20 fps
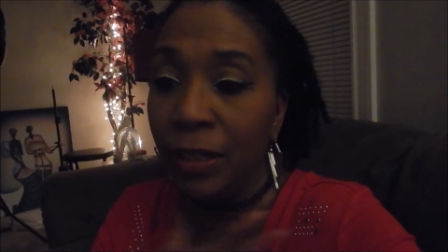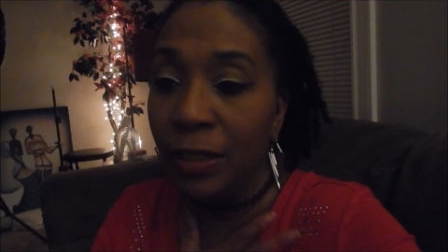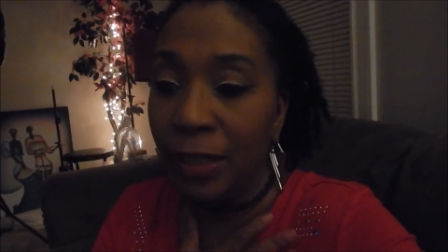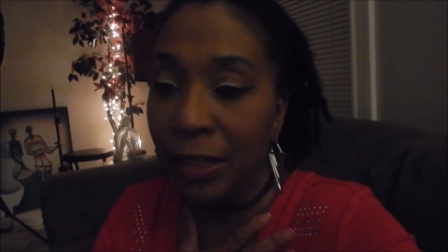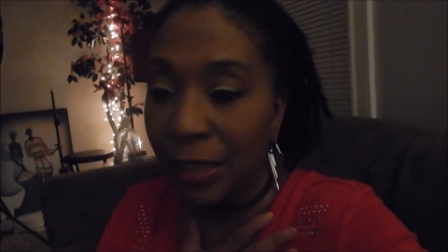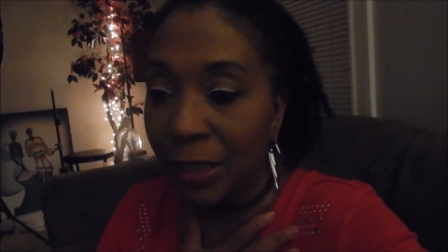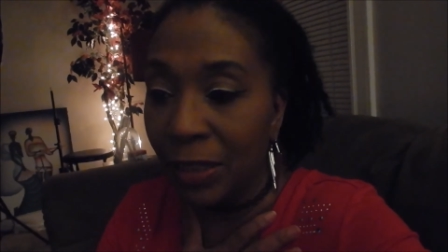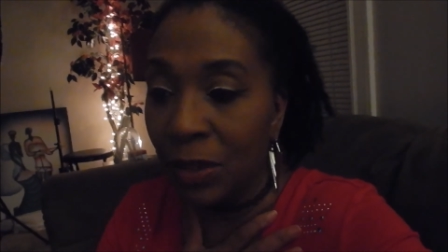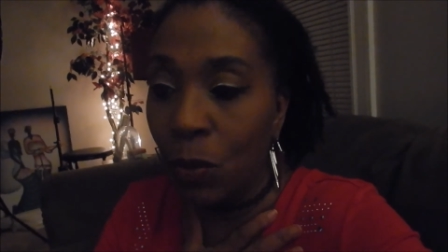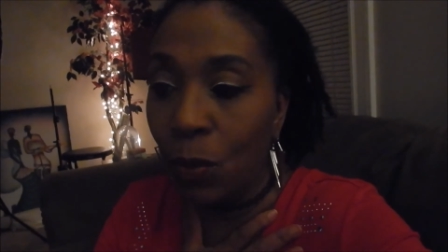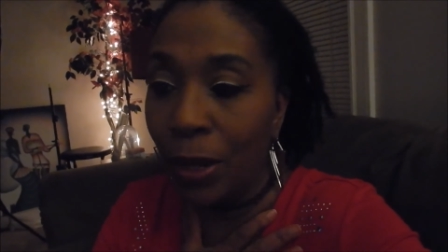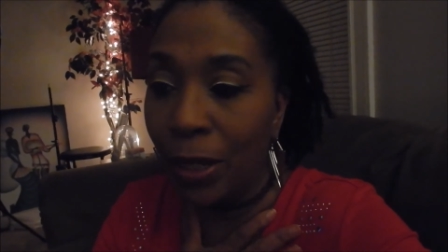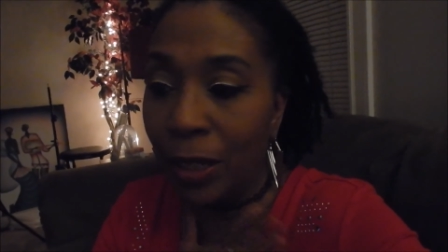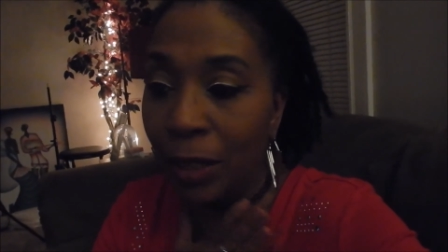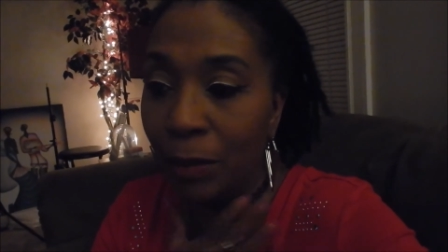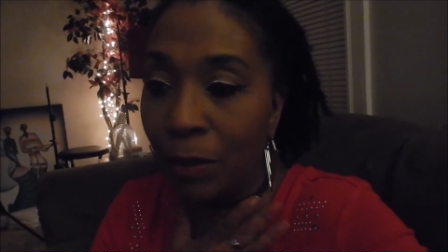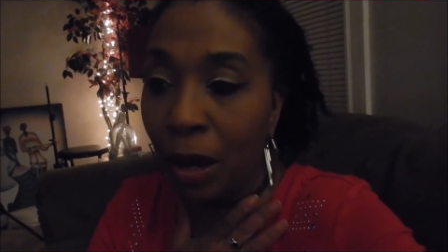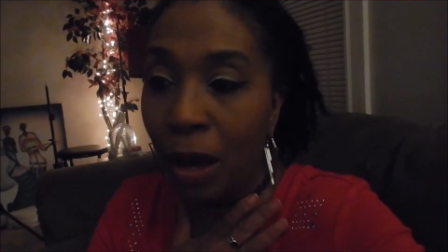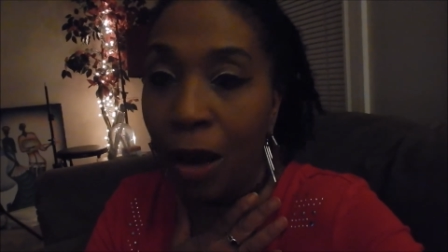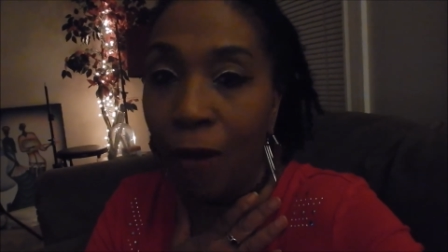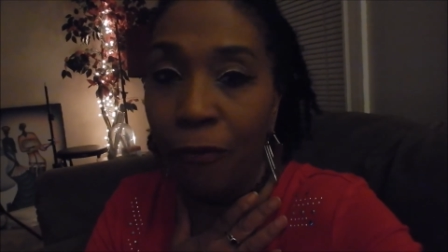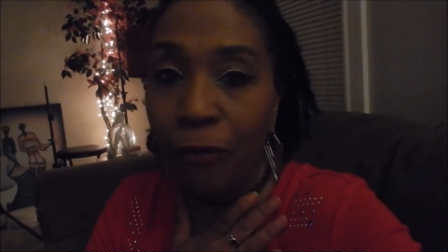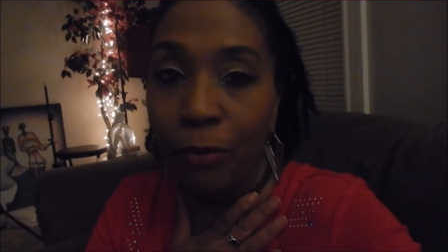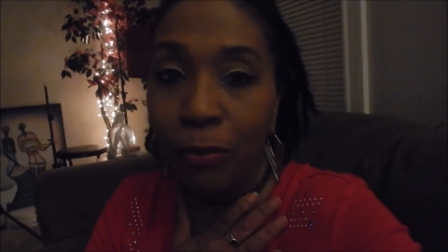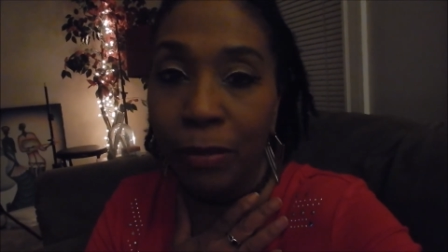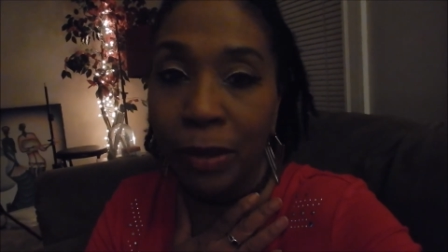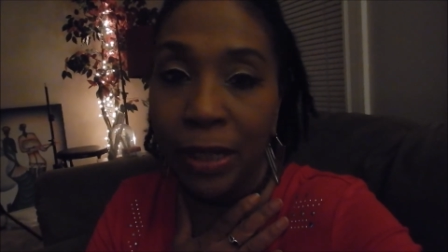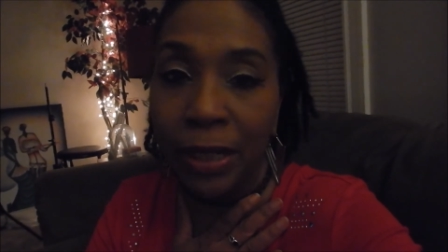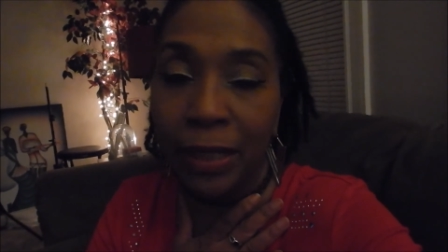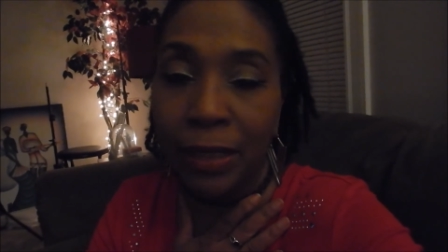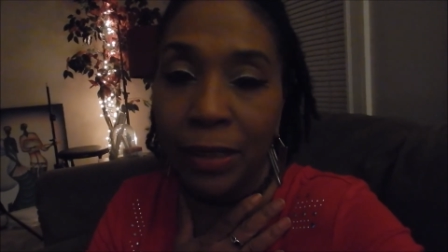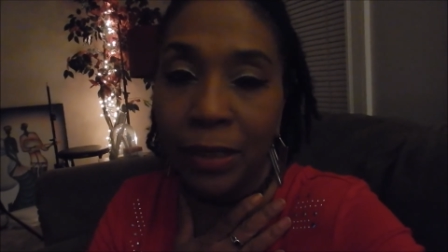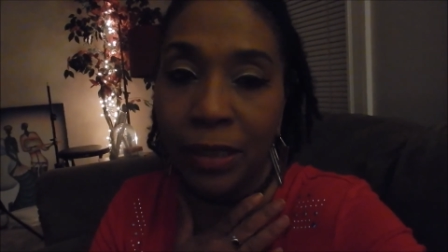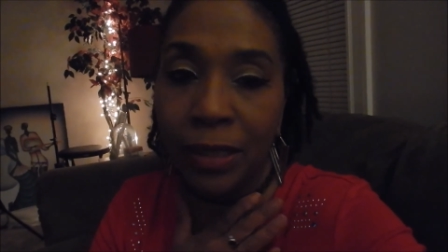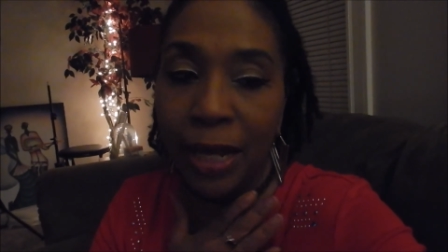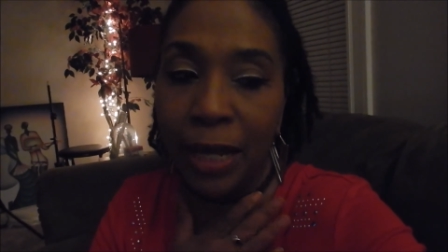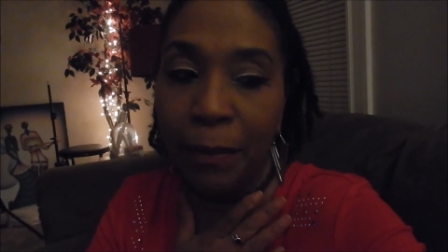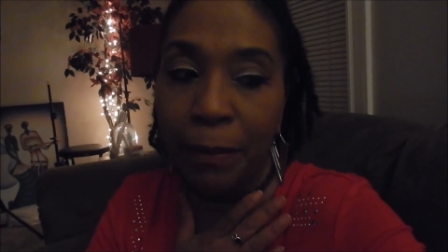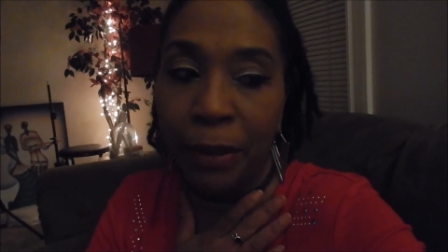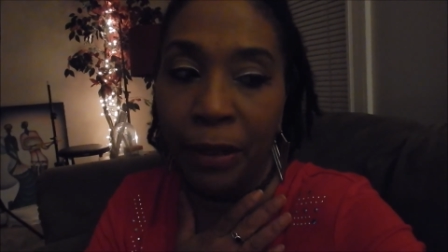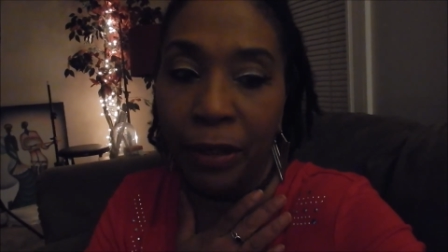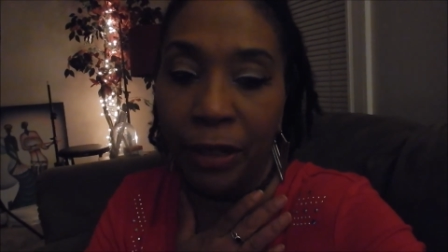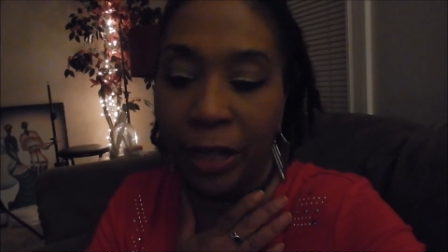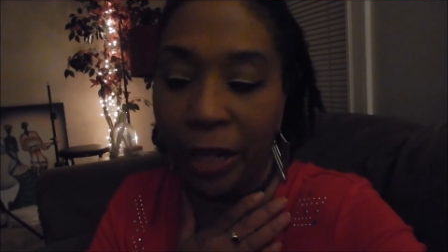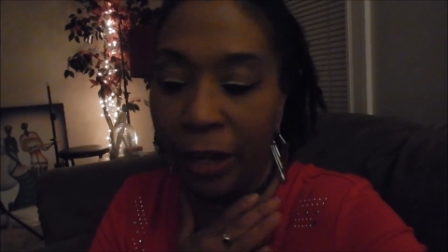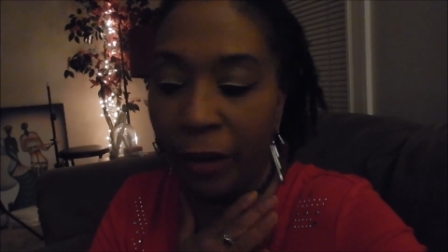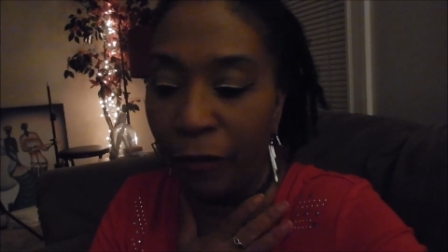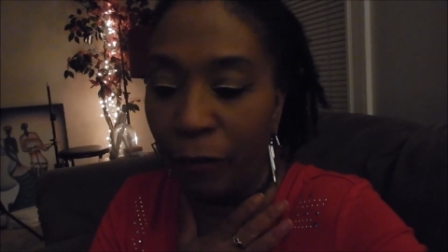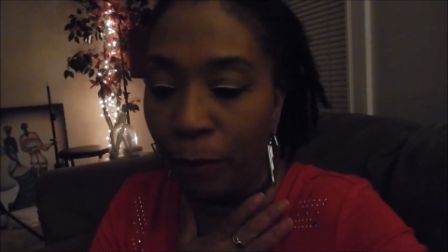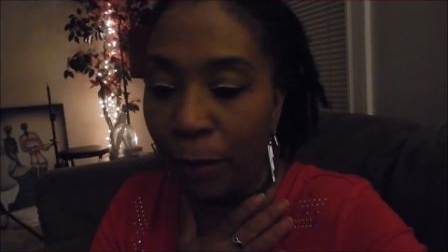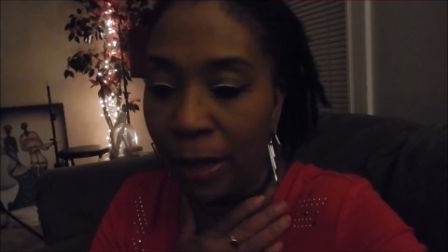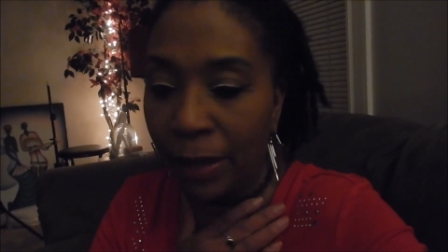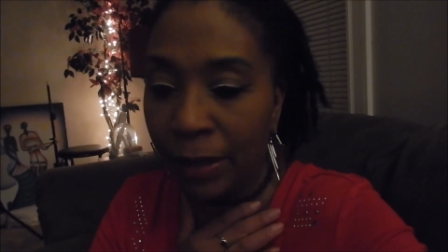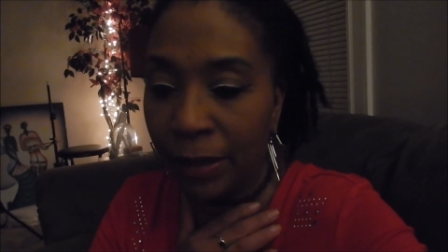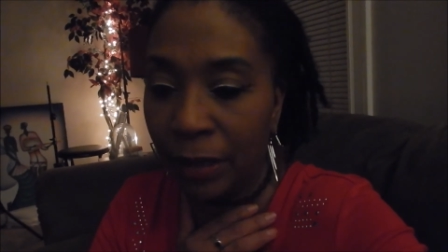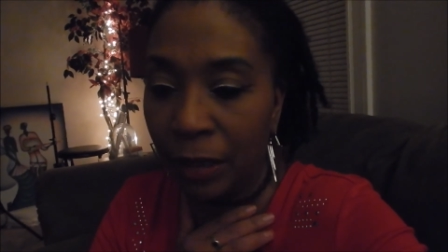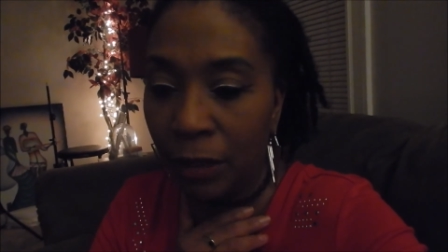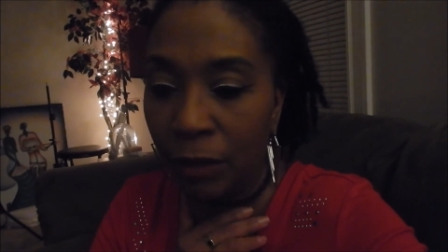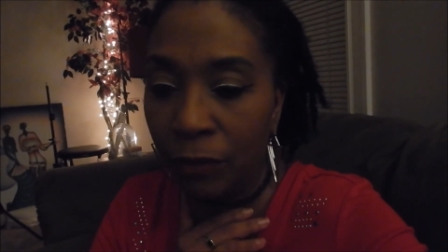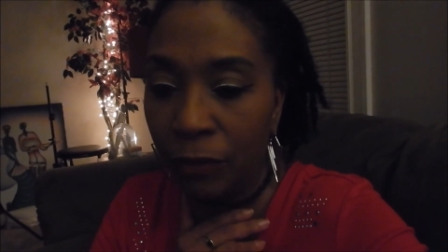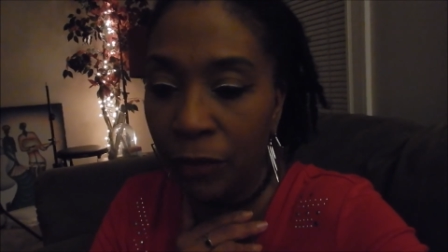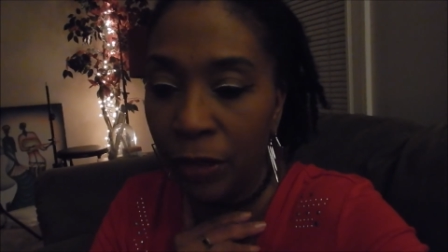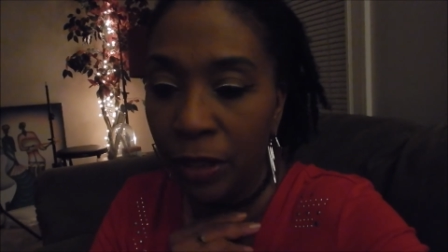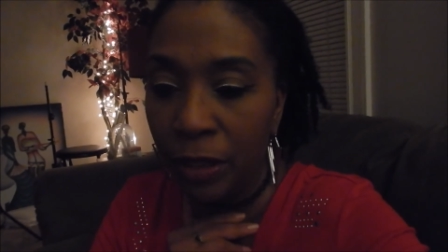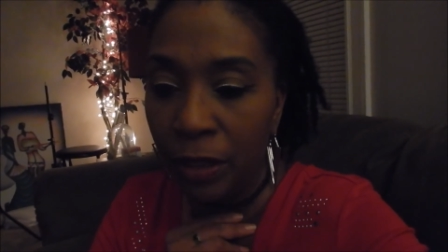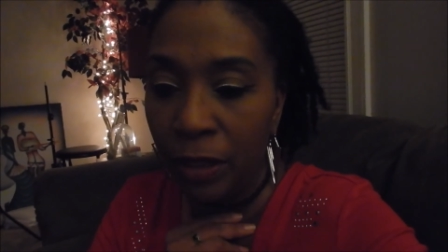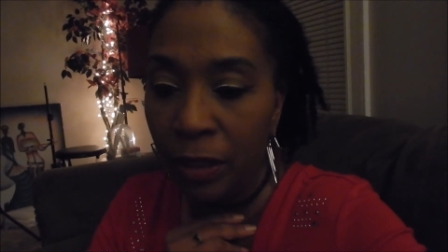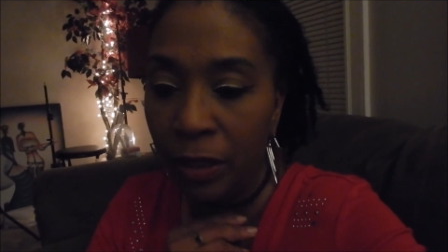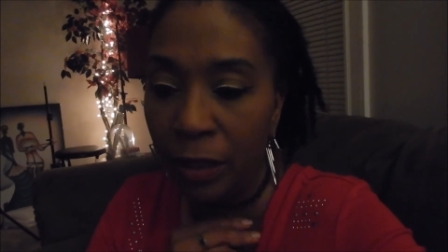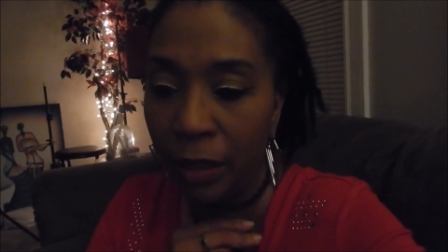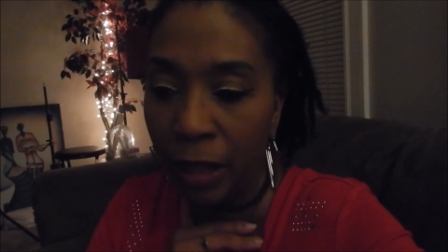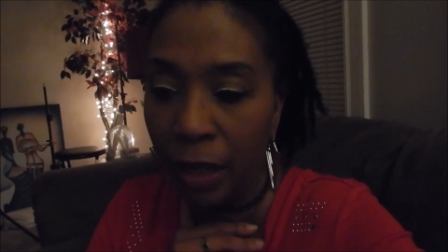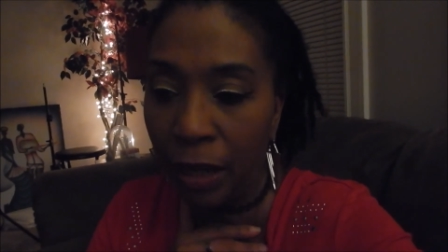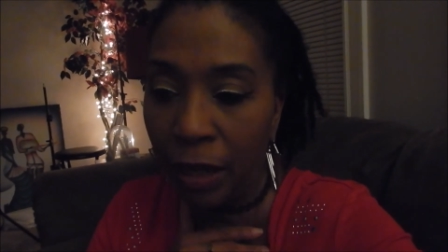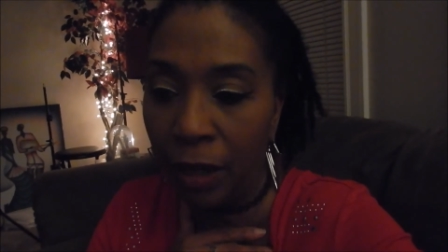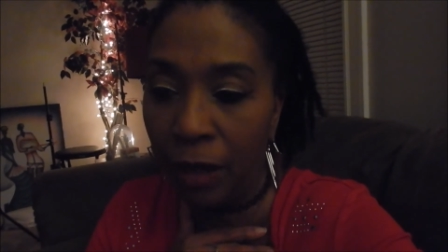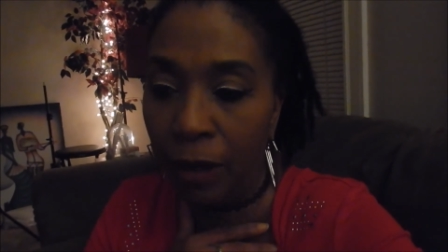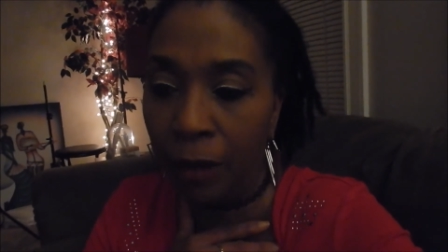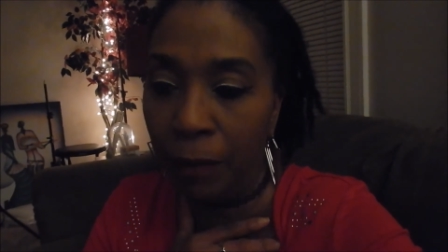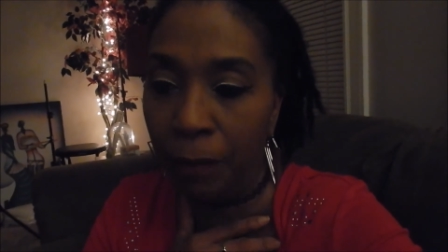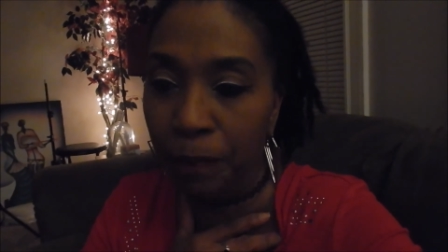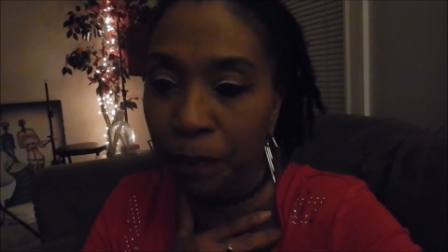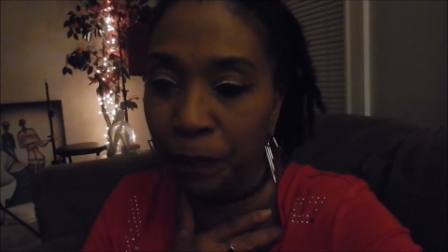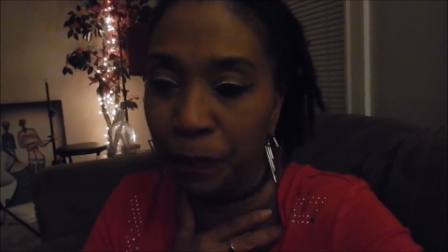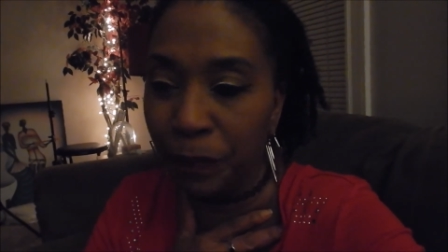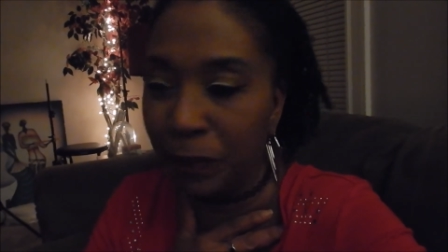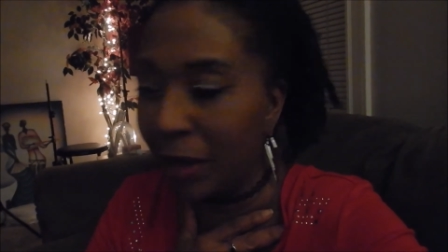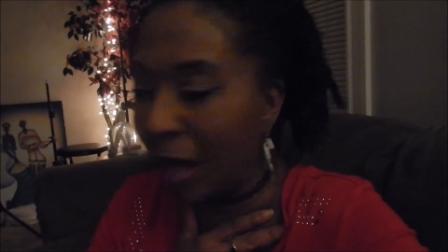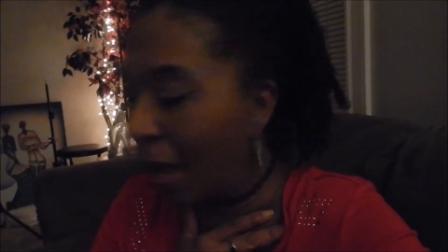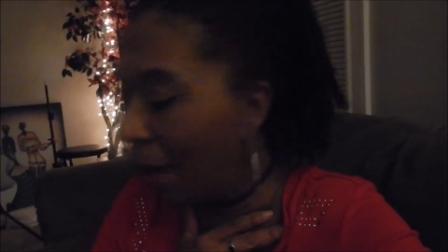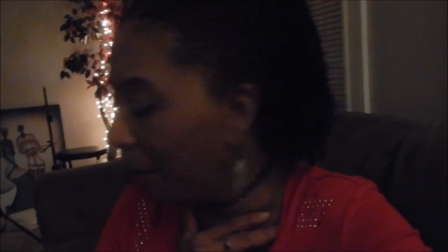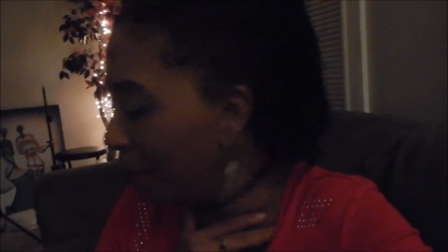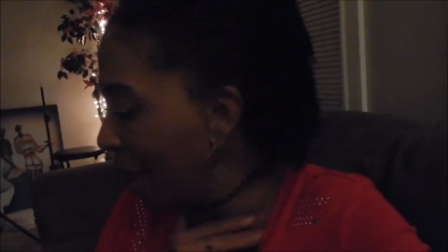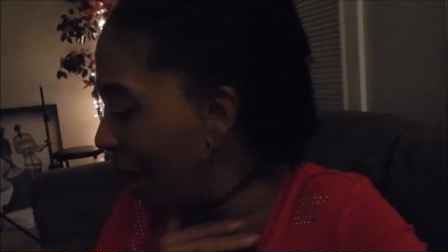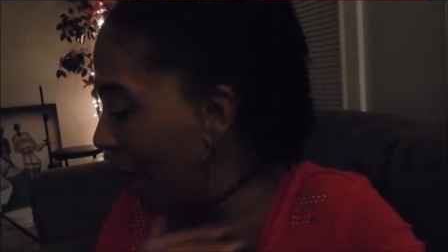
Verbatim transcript: This is a wake up call for me to take better care of myself. Um, I'm